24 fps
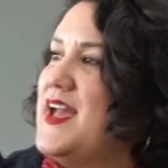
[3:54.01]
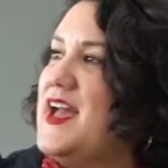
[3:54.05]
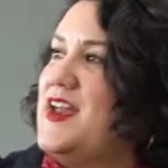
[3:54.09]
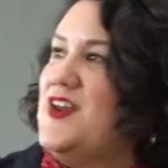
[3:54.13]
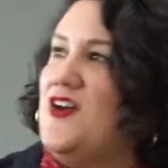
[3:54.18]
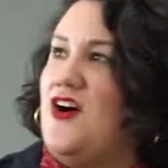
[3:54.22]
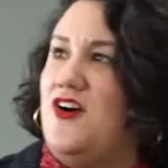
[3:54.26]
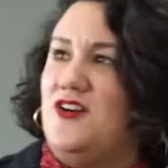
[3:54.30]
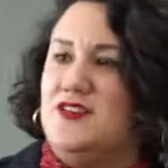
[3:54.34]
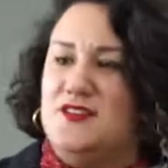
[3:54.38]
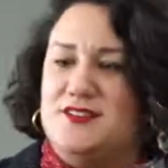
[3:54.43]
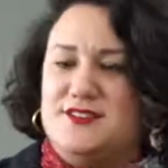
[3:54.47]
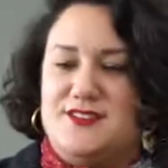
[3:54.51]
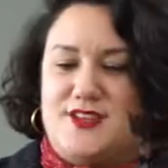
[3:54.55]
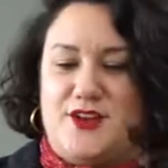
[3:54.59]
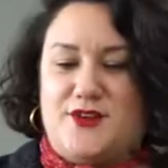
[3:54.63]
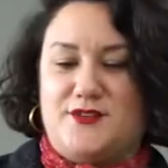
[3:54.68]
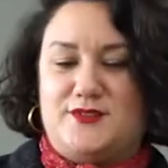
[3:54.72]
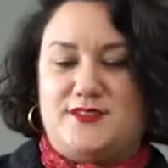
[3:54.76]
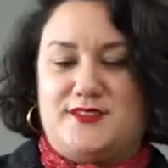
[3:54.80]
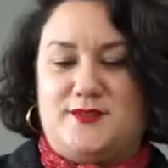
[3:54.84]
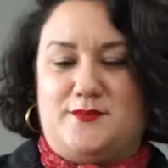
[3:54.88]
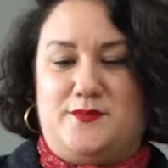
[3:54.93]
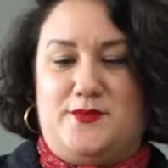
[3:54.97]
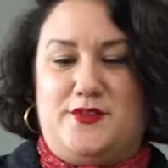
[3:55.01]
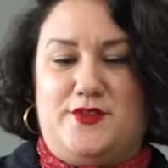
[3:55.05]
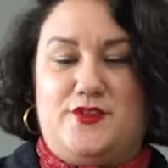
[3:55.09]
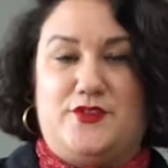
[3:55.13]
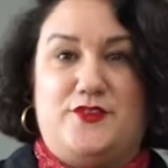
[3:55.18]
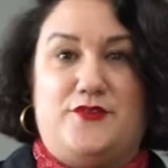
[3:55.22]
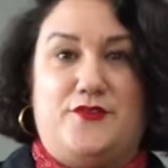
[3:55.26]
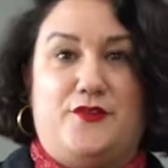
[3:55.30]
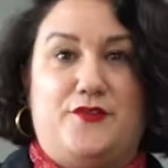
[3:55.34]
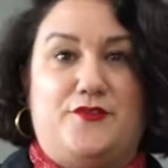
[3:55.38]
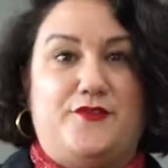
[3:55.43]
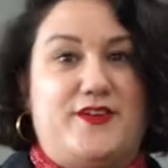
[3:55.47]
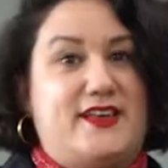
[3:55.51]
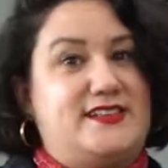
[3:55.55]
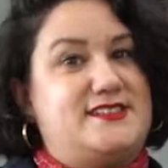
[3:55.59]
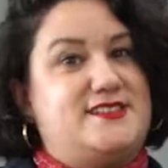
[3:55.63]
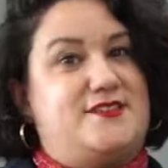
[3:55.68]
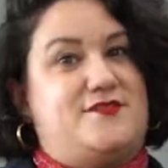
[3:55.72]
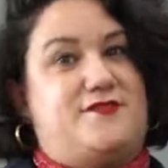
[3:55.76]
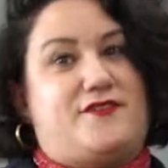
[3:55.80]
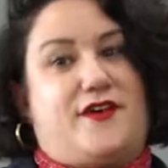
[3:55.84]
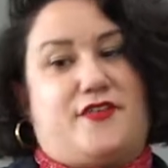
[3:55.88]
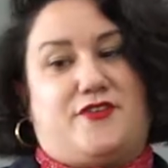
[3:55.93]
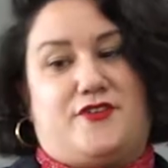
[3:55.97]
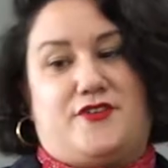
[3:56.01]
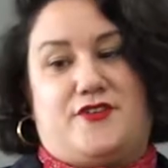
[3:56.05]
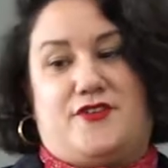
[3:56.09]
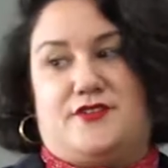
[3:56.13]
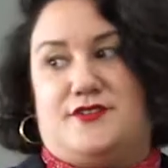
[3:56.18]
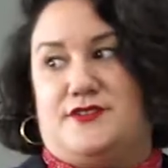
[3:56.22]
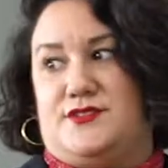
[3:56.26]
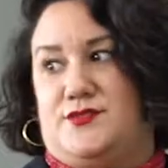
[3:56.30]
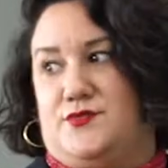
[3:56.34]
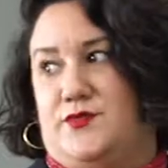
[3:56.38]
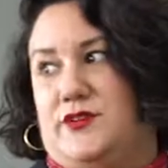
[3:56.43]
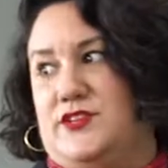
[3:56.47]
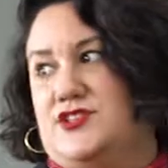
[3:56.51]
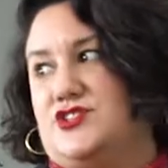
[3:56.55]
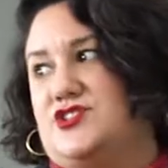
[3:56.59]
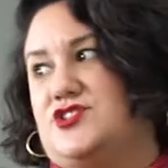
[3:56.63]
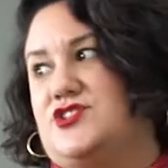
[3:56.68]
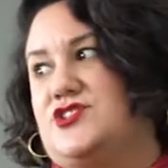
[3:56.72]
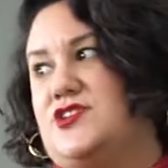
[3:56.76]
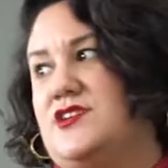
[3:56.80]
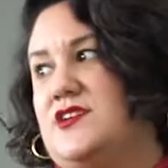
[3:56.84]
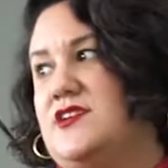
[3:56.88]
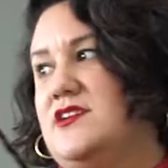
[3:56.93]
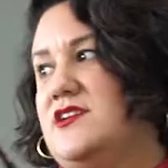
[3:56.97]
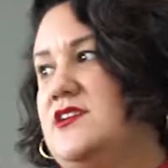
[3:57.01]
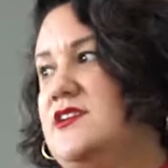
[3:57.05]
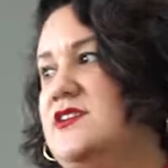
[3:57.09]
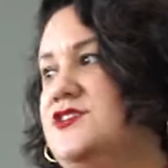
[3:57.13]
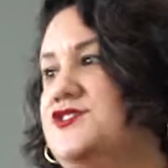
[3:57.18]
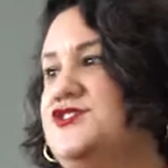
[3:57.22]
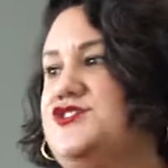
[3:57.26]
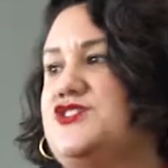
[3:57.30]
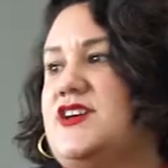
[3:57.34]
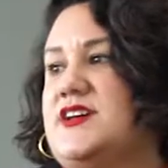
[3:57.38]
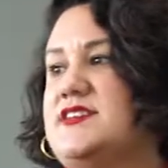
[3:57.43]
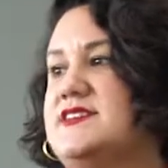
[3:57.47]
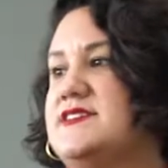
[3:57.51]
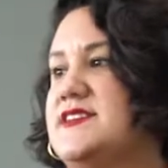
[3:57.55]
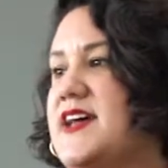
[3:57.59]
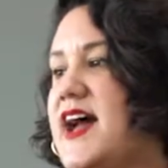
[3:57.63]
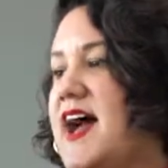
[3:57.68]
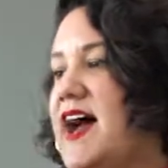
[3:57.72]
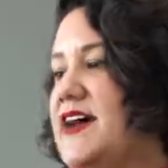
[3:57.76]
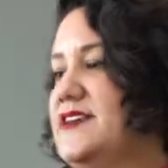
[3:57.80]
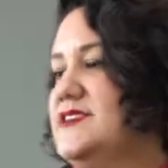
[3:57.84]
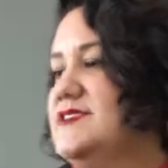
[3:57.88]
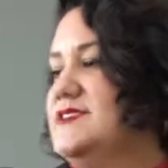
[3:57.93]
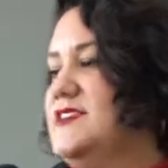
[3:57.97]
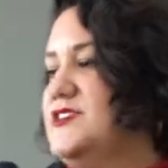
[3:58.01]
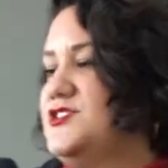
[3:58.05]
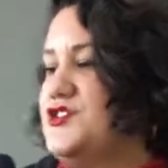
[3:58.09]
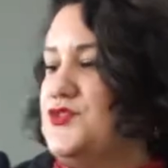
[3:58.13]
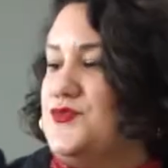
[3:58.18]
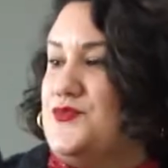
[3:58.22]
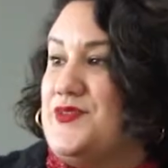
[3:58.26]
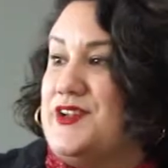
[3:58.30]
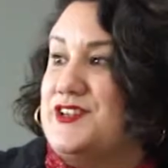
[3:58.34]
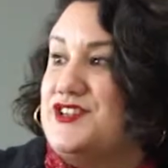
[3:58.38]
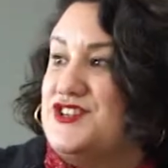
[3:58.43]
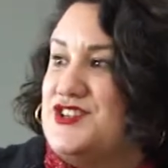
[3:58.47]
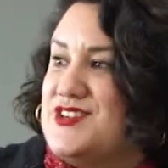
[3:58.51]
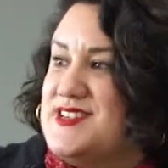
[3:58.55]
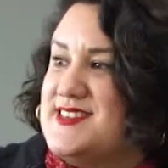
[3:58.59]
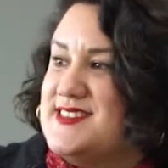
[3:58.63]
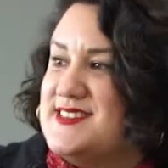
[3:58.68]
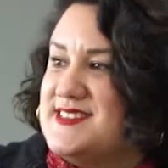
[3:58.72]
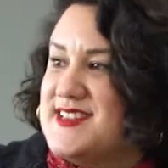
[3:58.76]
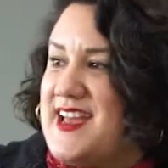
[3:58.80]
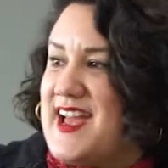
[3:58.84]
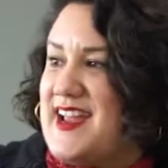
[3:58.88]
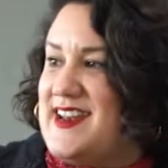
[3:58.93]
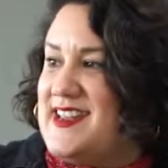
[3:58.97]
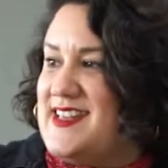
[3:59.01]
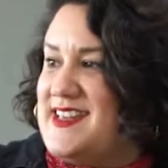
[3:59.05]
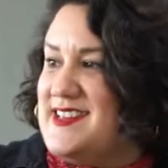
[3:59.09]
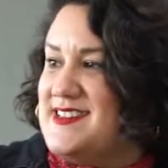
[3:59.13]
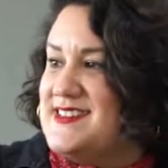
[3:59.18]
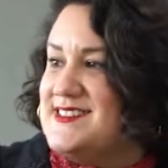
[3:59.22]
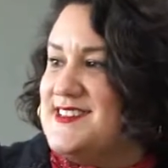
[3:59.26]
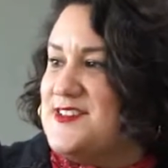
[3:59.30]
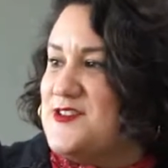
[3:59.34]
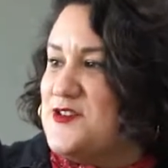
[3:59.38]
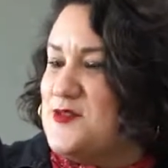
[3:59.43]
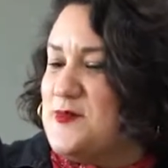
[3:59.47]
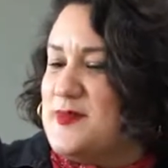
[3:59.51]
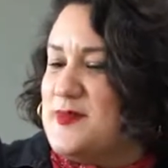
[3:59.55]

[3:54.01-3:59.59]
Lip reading: And also some beautiful pheasant feathers, which just add such a richness to any